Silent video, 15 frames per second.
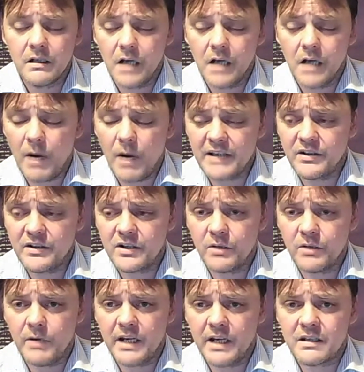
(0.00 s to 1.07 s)
I waited
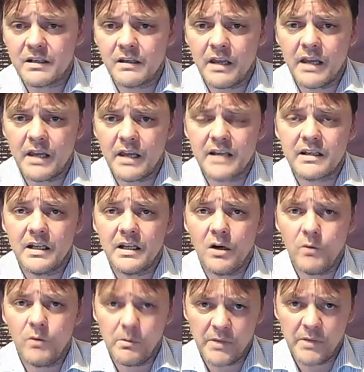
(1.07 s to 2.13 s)
2 weeks and then they said, oh,
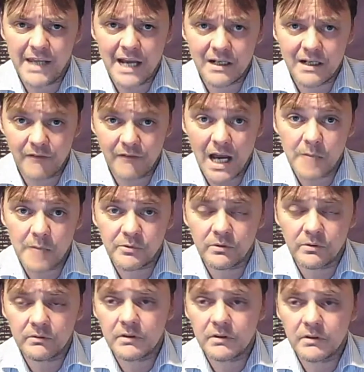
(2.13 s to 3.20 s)
it will be the end of
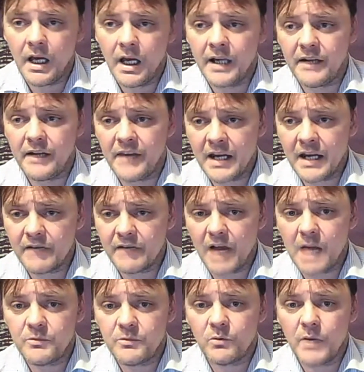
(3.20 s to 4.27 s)
April. And at the end of
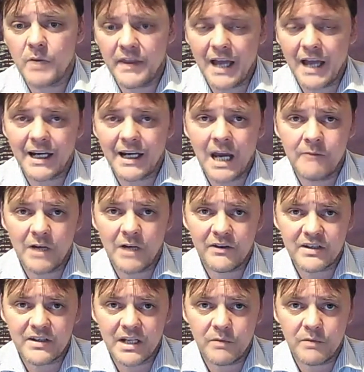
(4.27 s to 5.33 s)
April, when that came around,
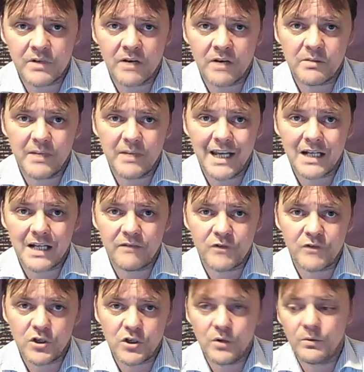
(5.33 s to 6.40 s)
they said it was going to be the end of
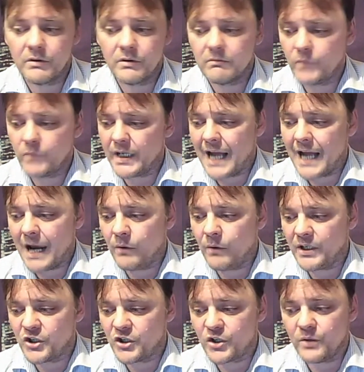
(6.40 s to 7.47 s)
June. We're now
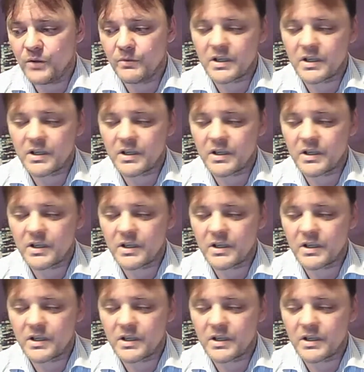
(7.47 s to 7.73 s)
in June.